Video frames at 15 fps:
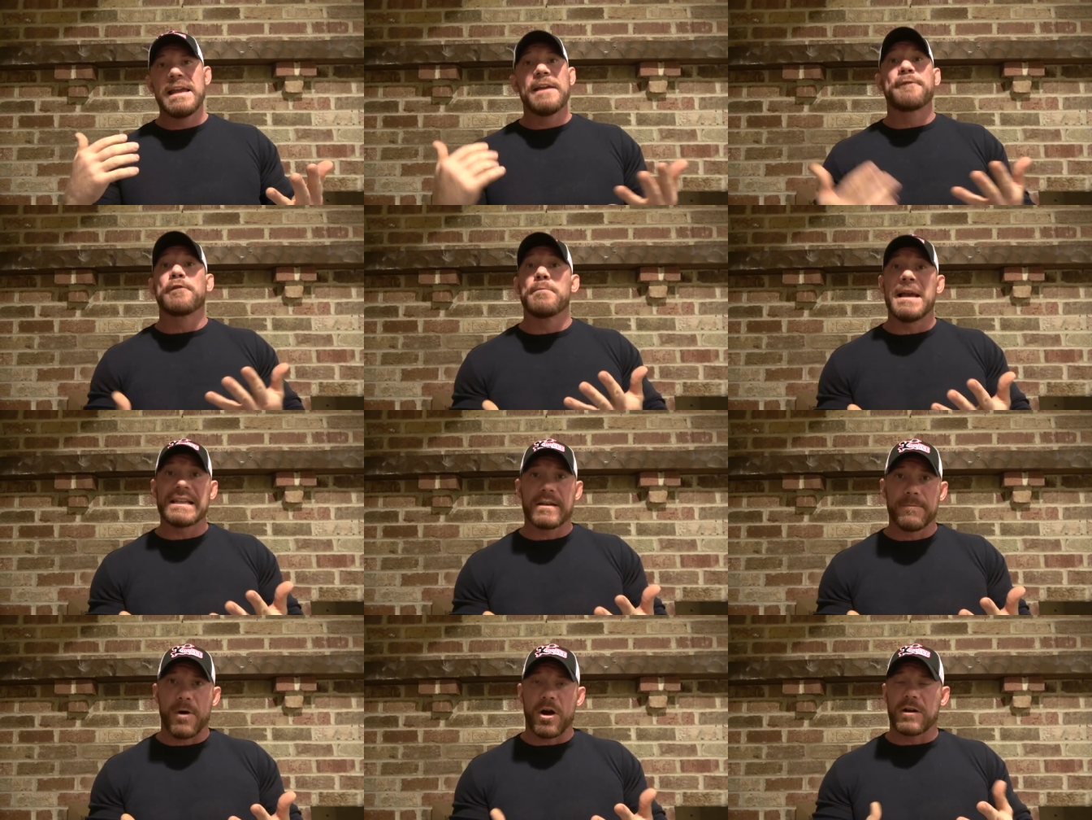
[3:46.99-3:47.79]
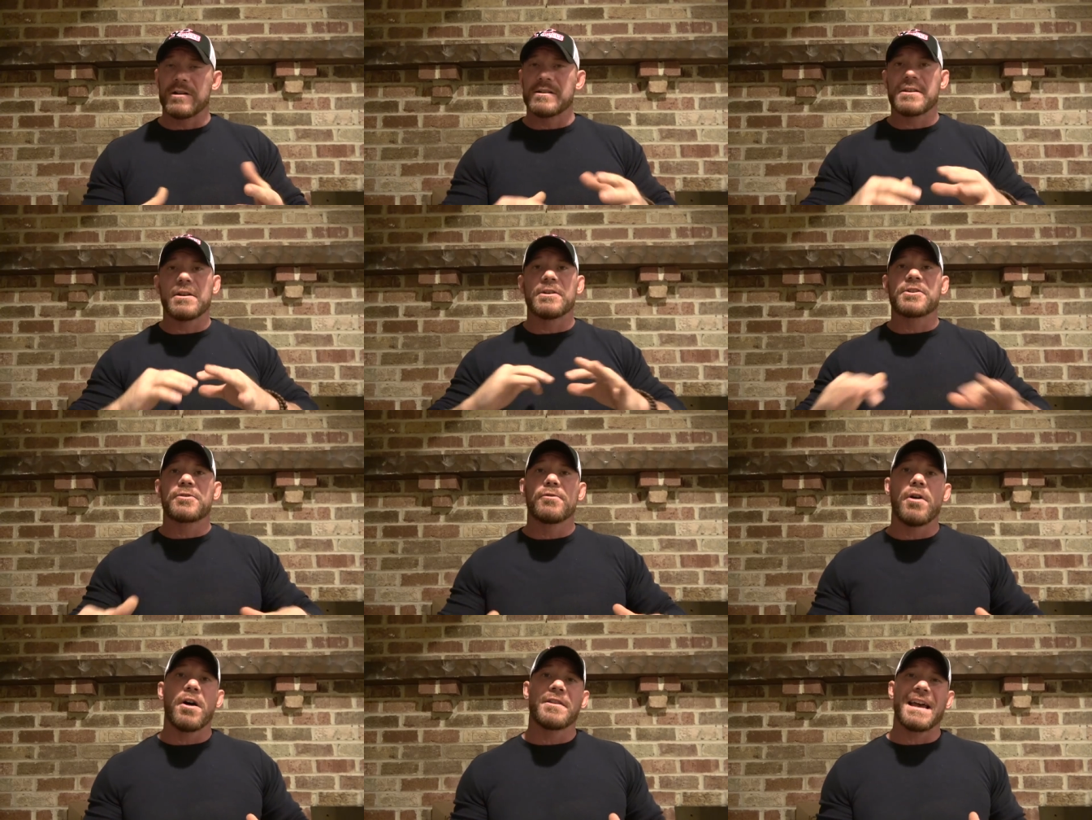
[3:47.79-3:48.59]
inflammation markers, it's going to
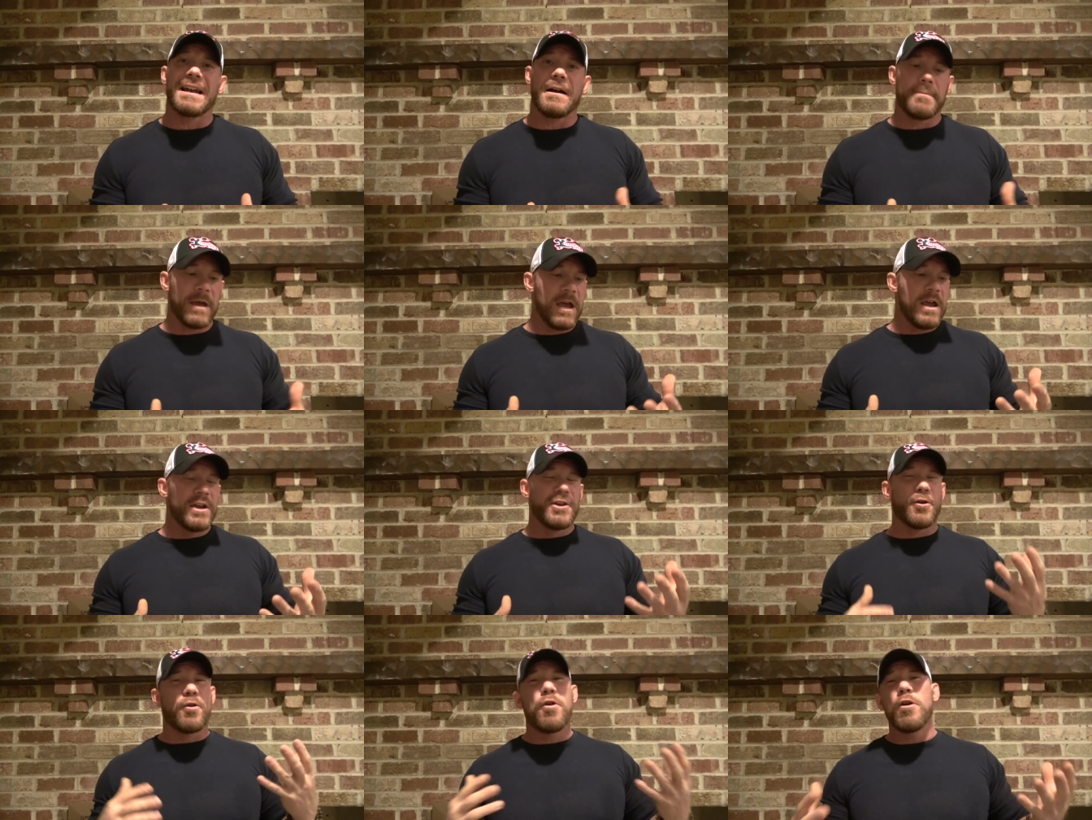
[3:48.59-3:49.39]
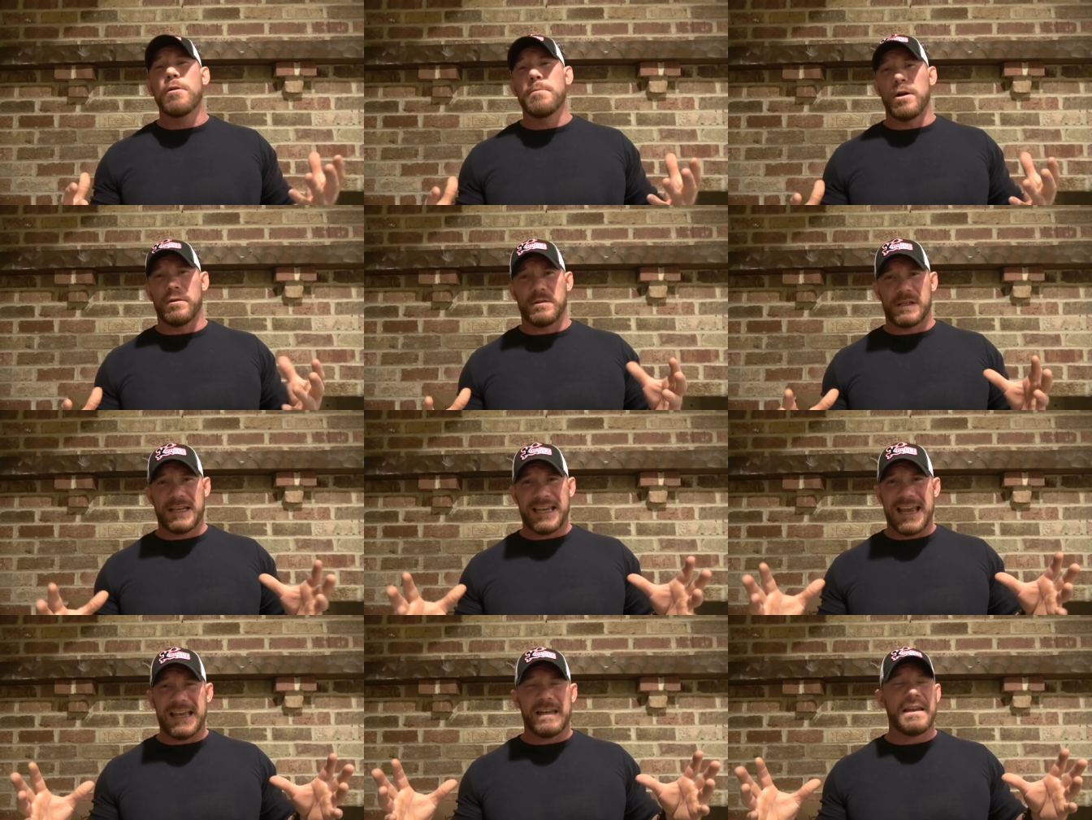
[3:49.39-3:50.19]
screw all that up. Your hormones
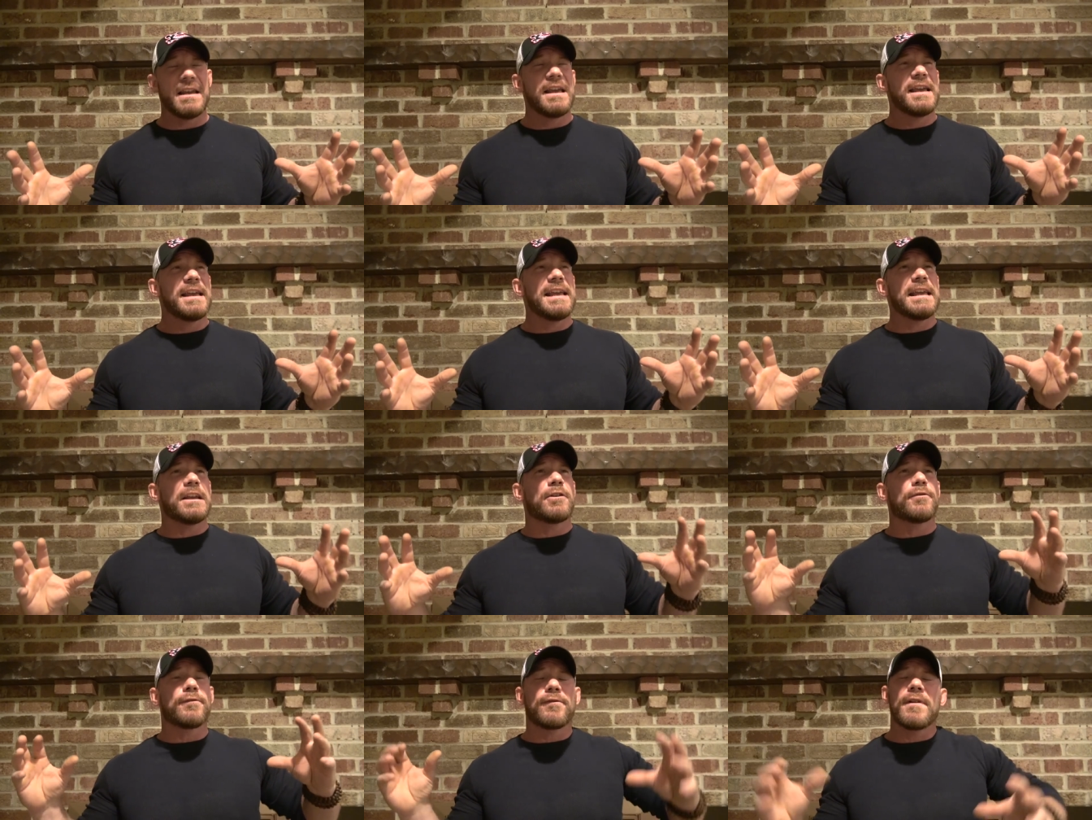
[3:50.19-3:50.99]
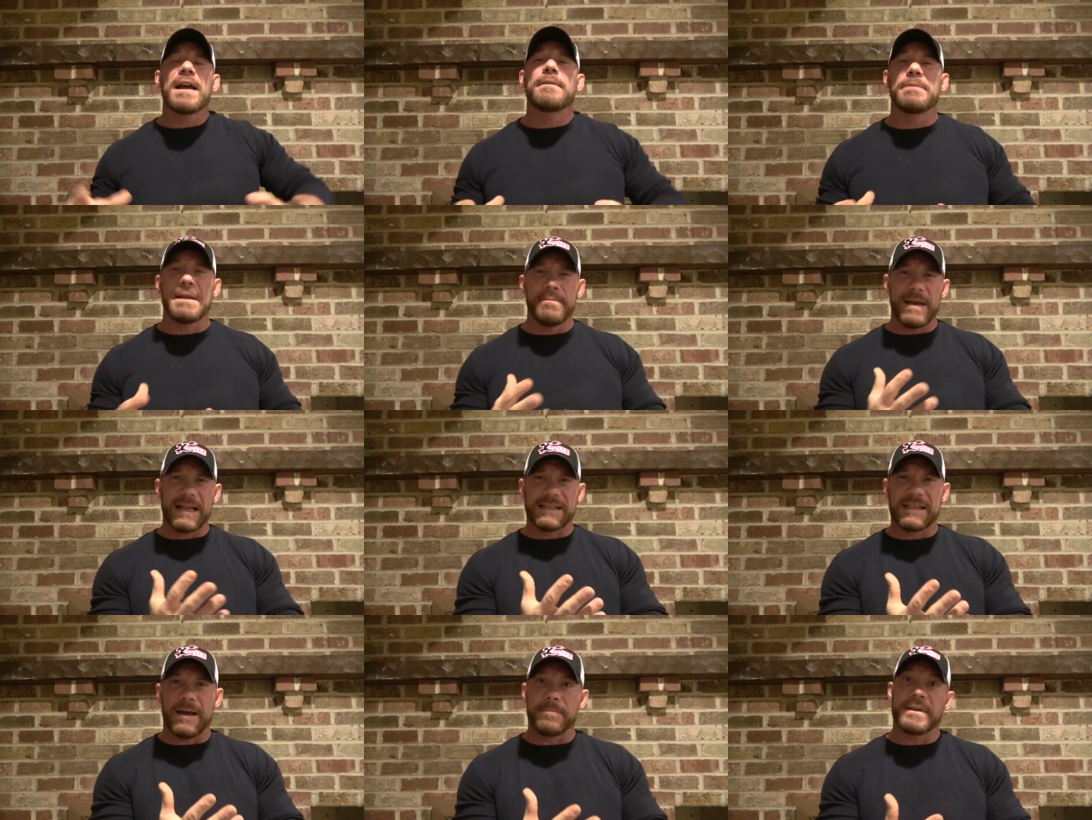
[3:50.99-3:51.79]
get incredibly
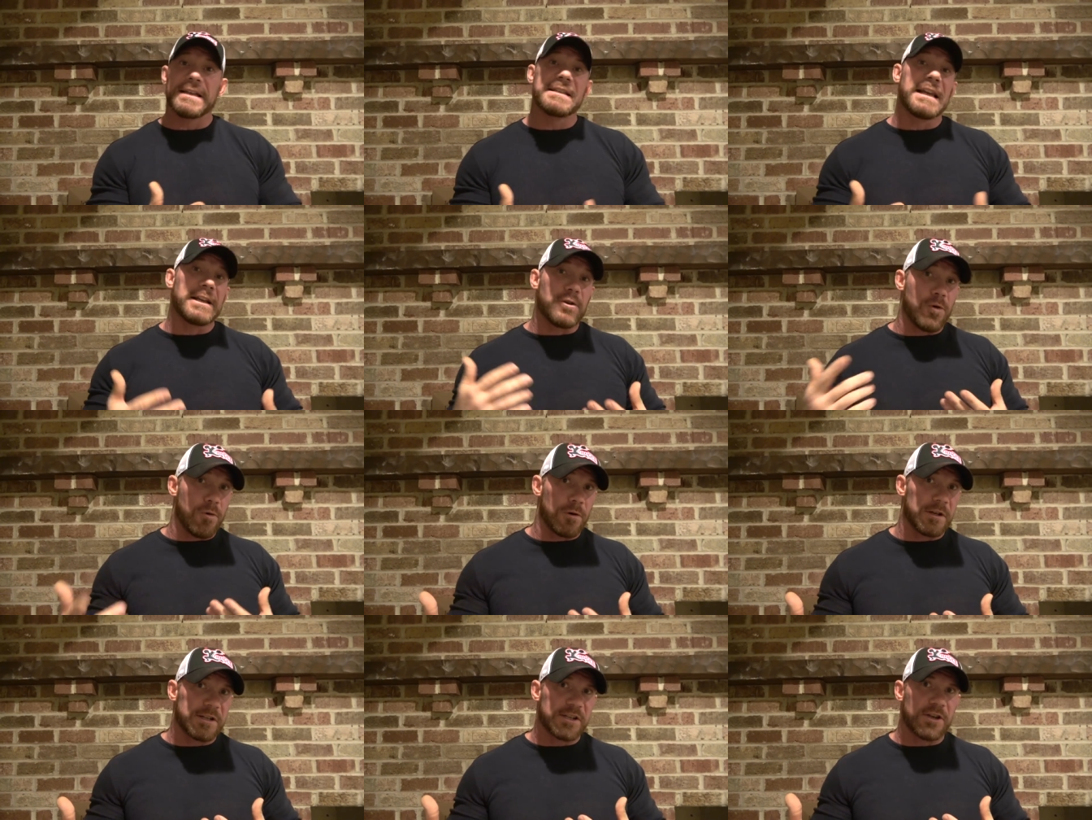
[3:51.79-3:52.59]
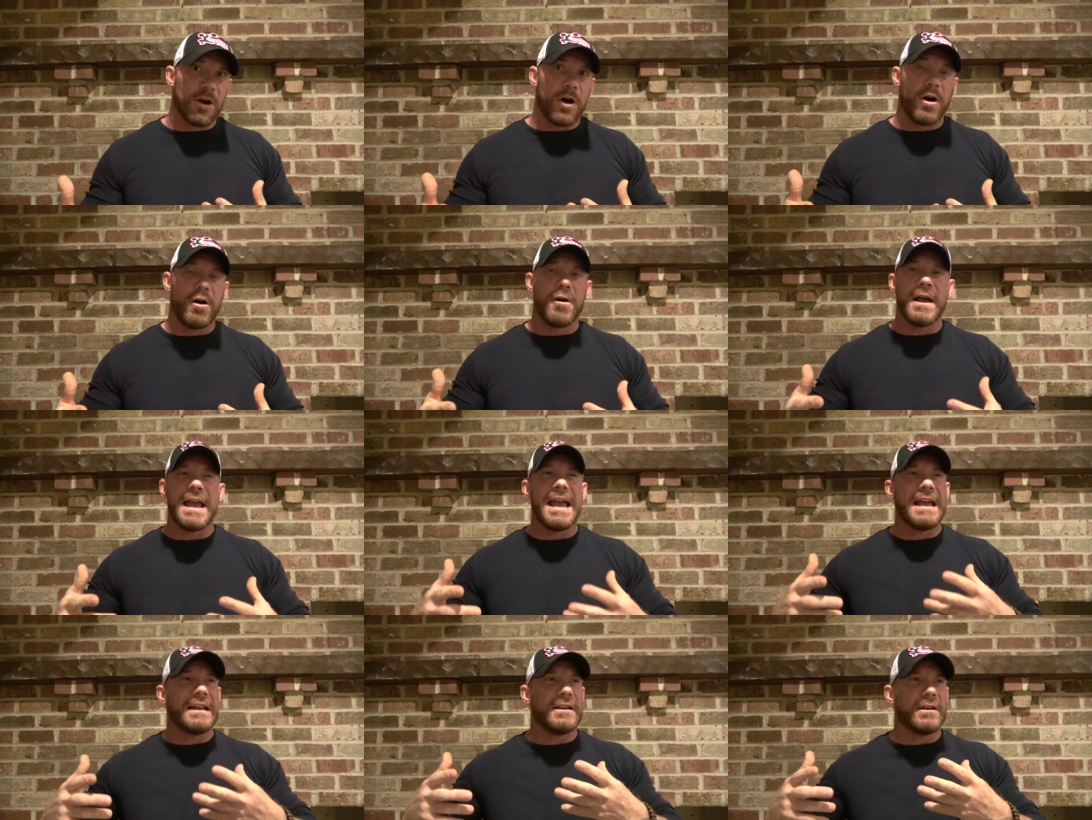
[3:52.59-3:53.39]
messed up. Things like cortisol
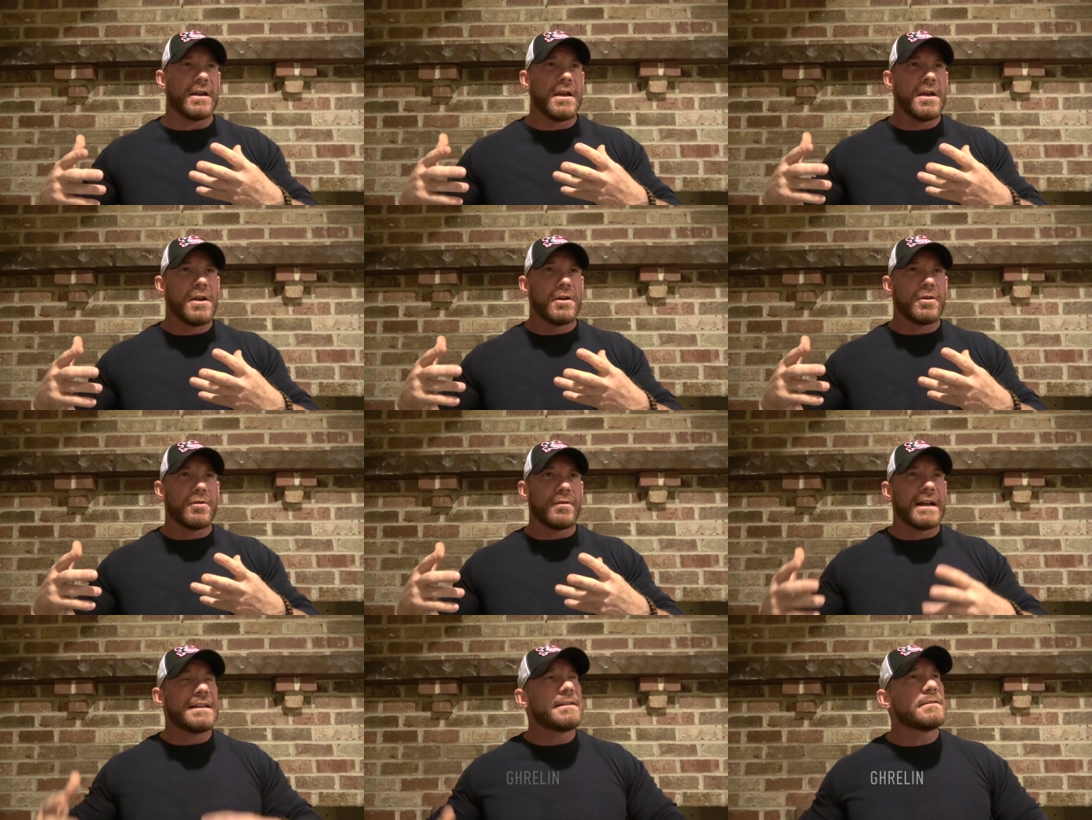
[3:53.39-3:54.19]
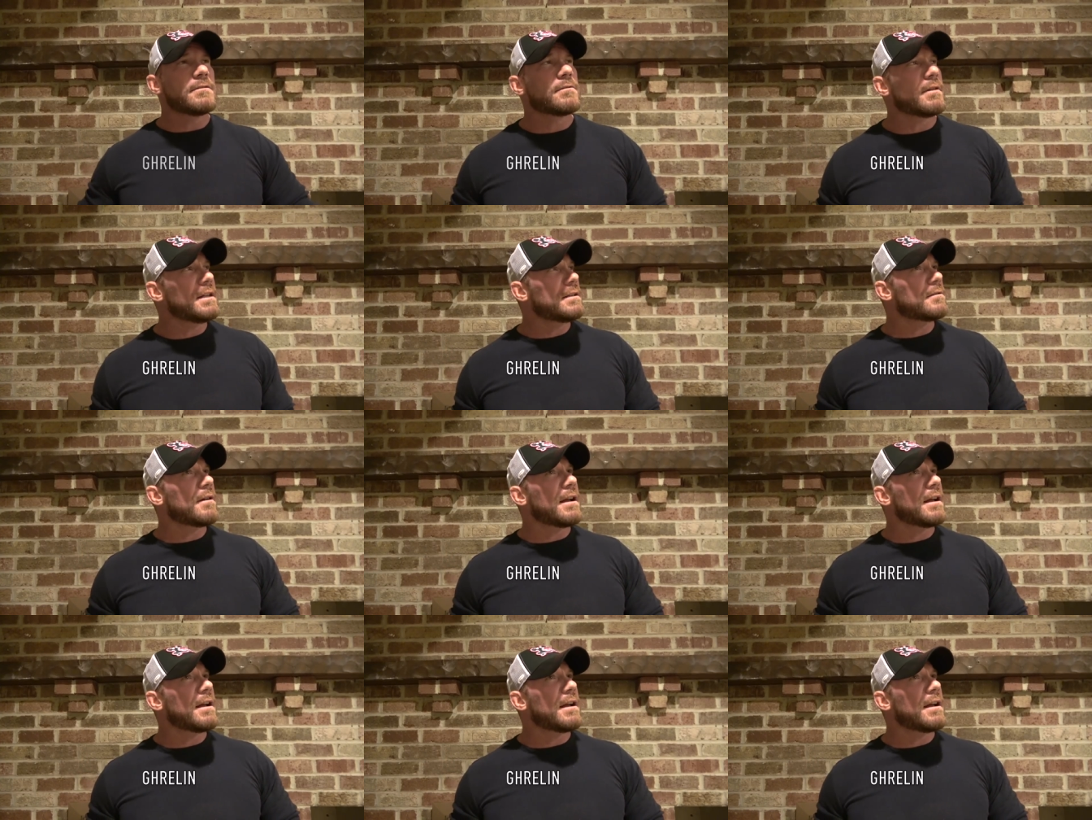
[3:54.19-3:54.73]
and ghrelin, ghrelin,